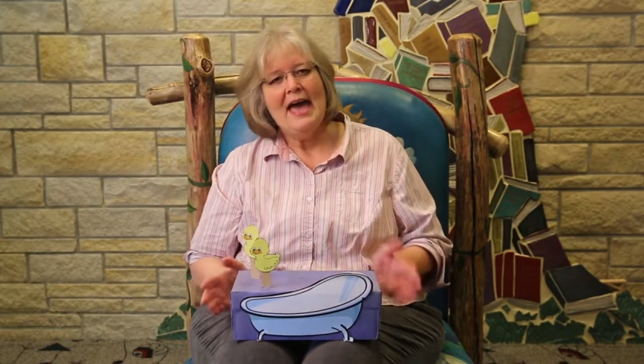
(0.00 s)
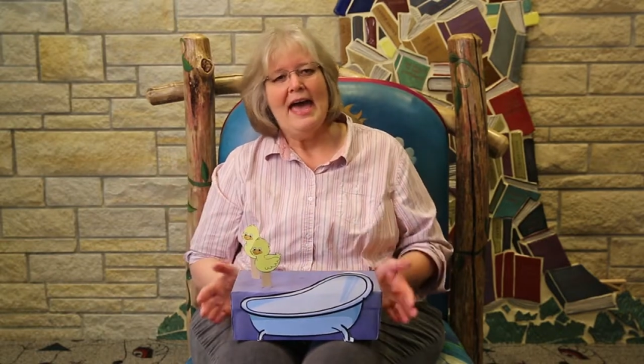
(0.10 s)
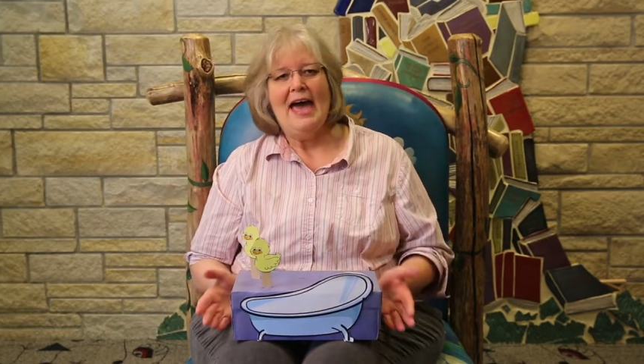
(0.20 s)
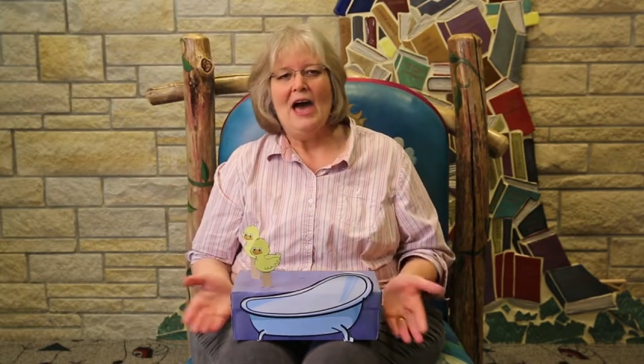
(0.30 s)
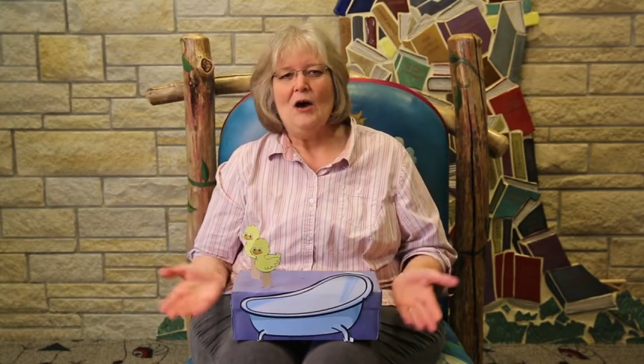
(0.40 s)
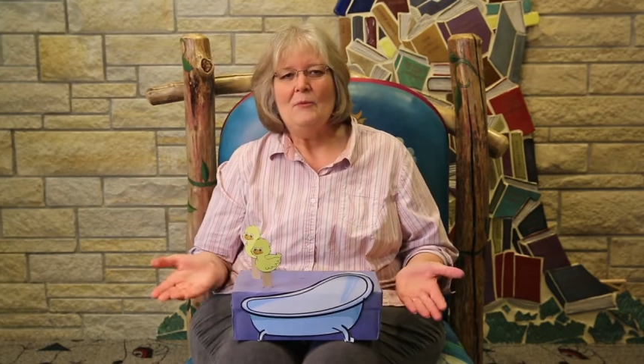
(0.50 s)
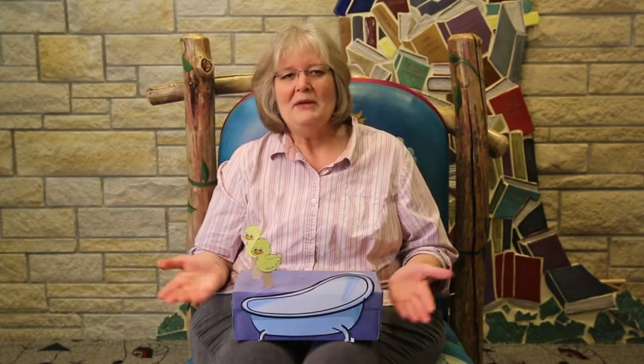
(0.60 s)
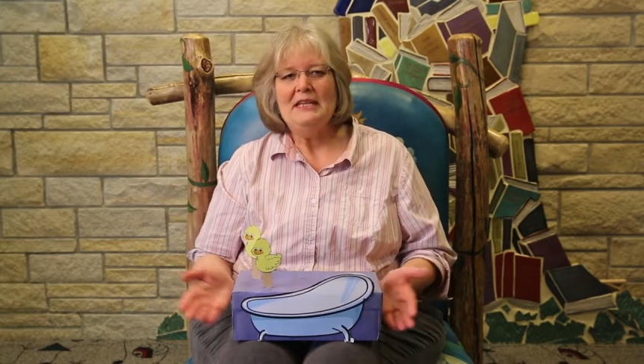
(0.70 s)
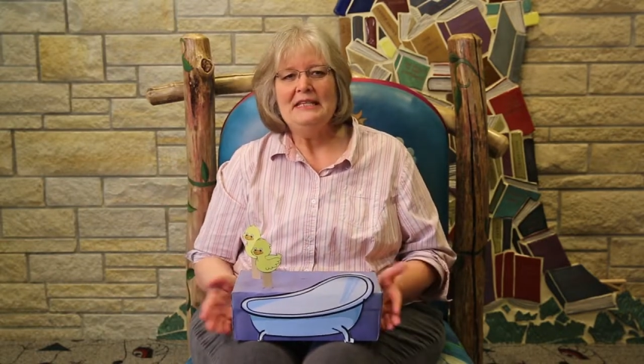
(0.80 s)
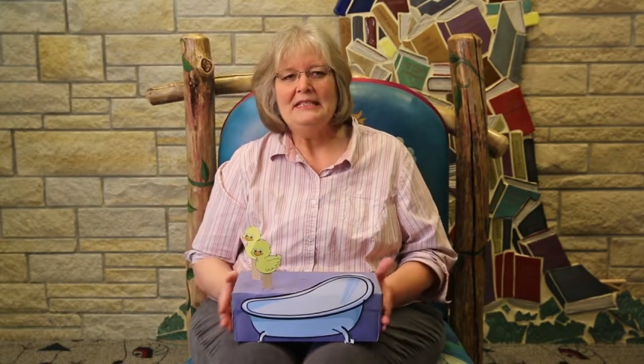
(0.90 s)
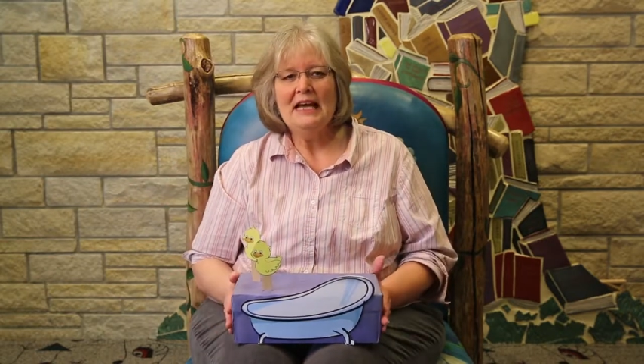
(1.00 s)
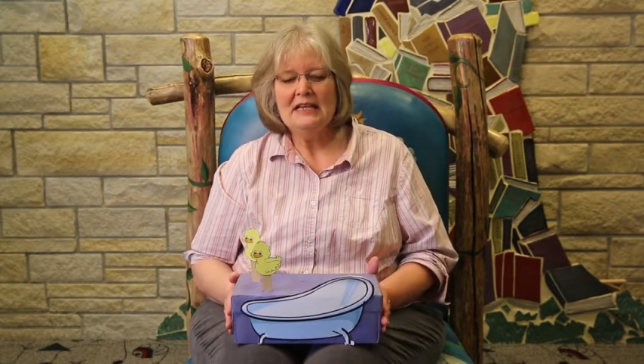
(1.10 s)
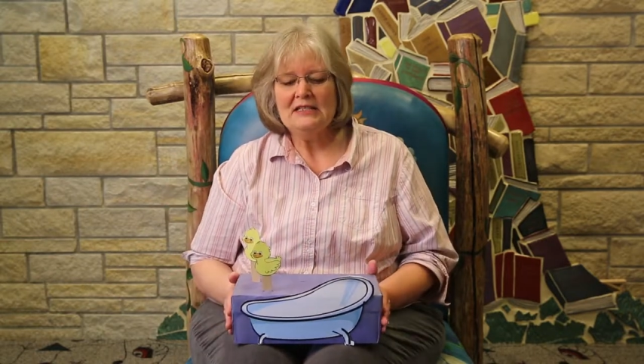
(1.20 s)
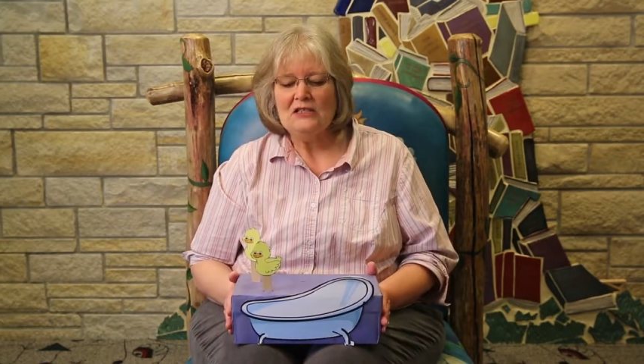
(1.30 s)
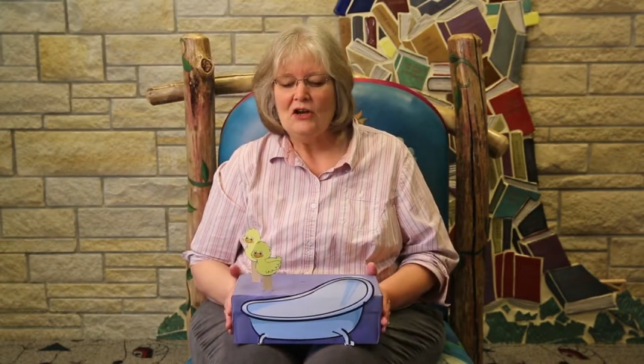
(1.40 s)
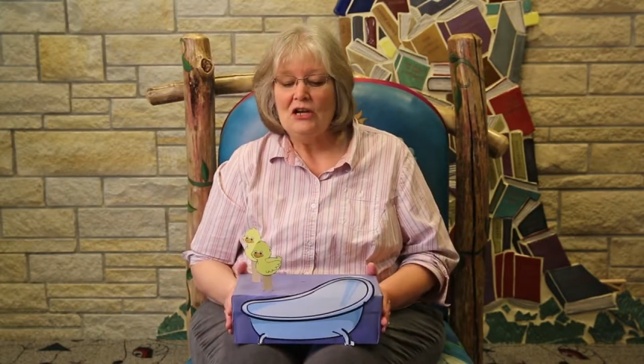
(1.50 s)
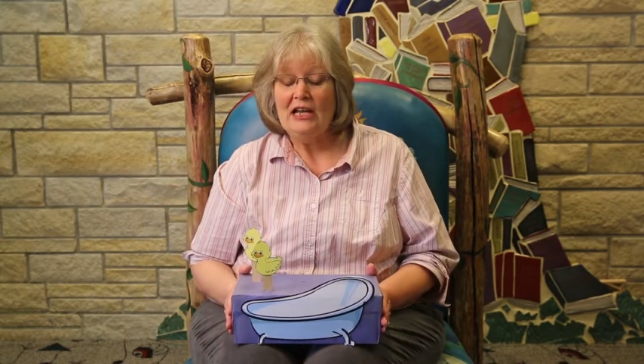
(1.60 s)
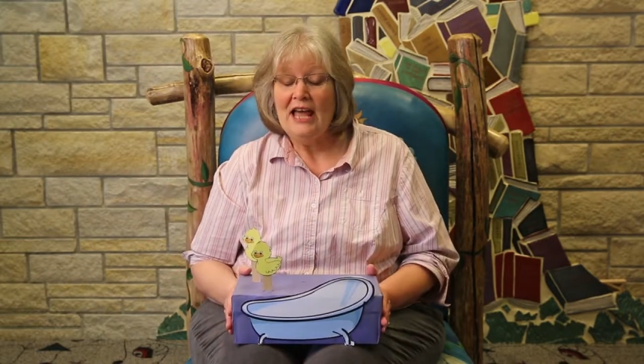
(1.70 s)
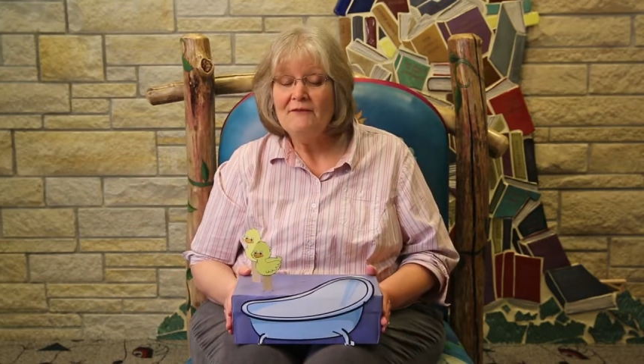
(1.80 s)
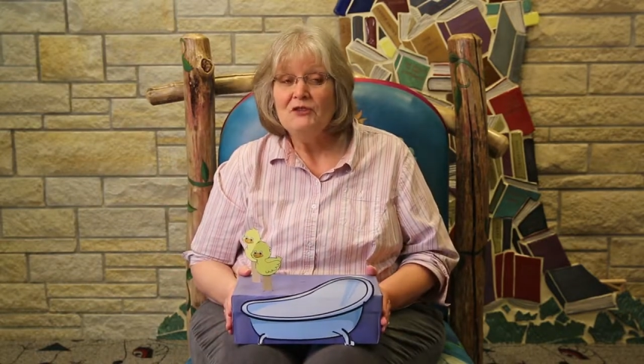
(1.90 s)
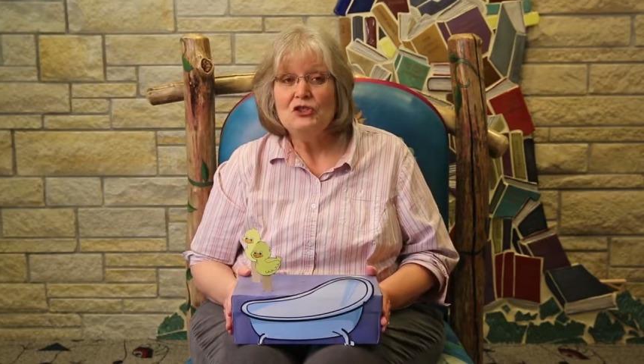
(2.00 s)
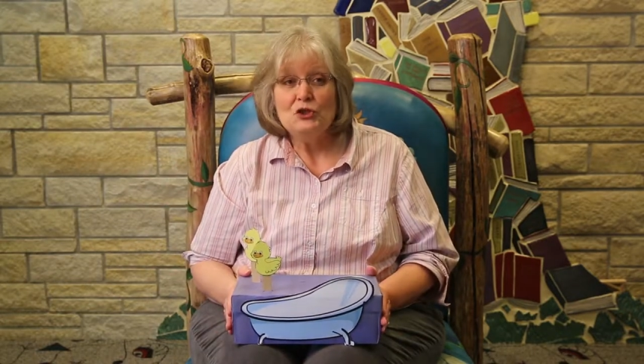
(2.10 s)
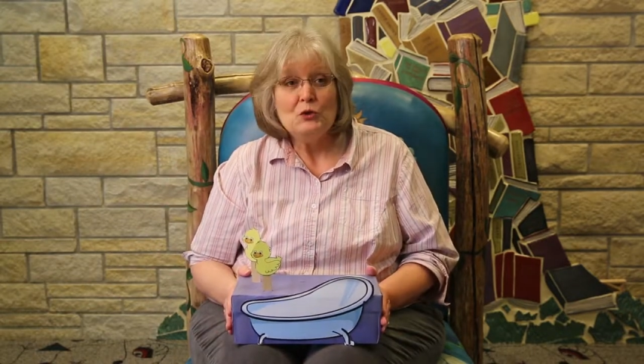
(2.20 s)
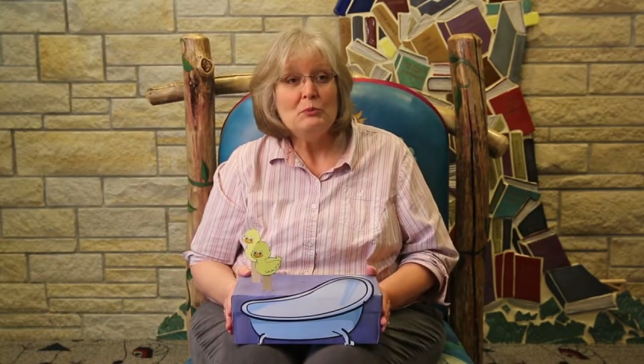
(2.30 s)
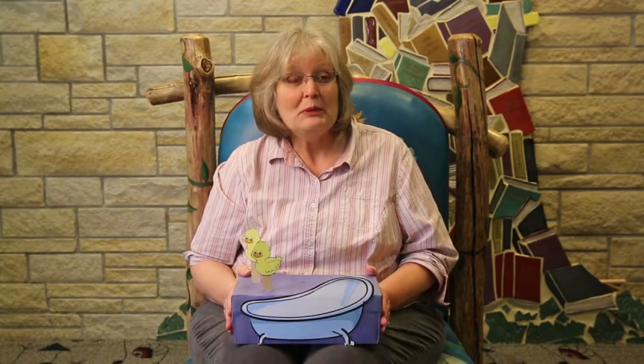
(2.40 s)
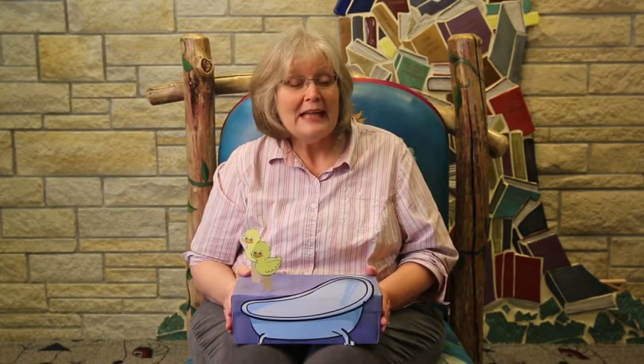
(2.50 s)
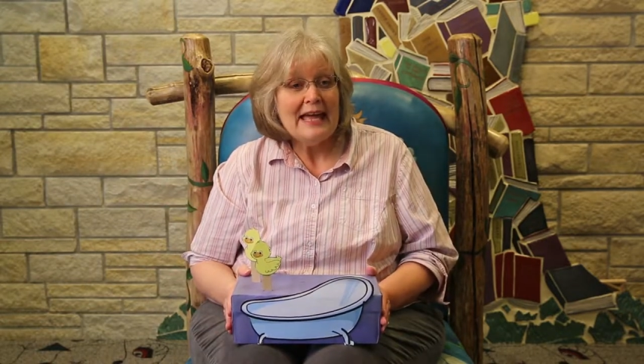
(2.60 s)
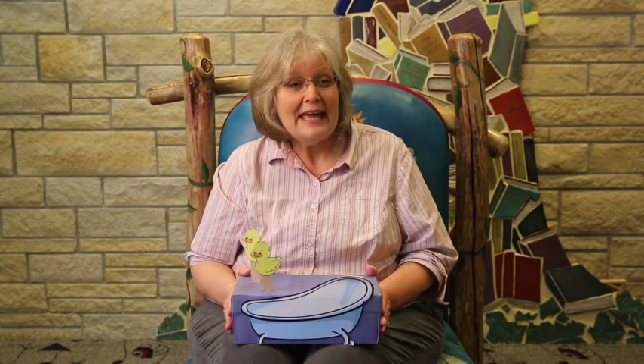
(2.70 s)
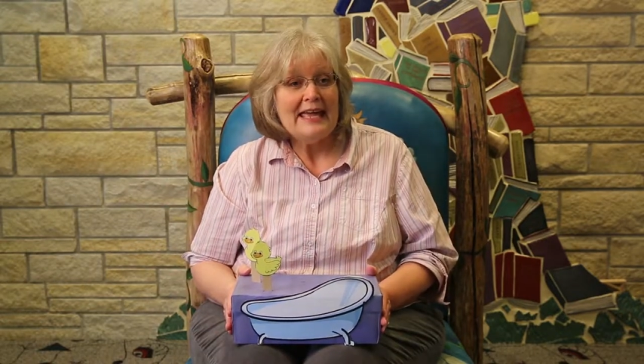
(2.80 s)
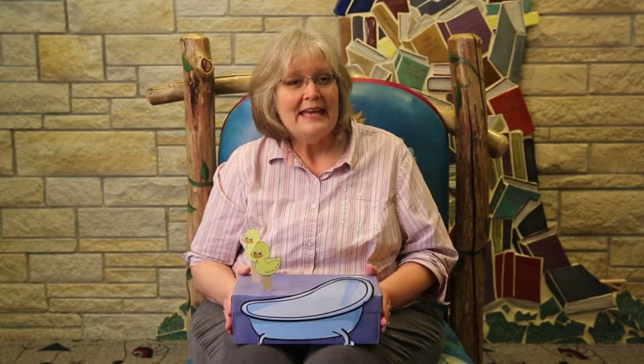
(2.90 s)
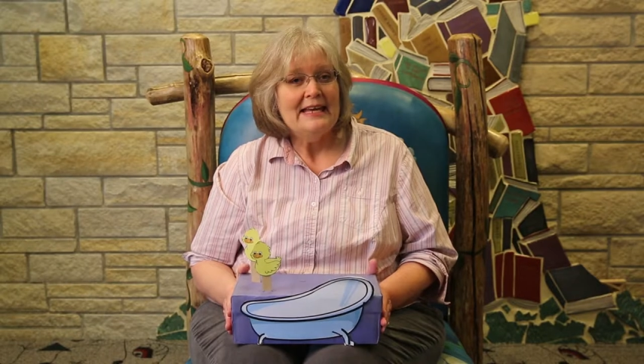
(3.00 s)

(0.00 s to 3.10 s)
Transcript: How many ducks are left to play?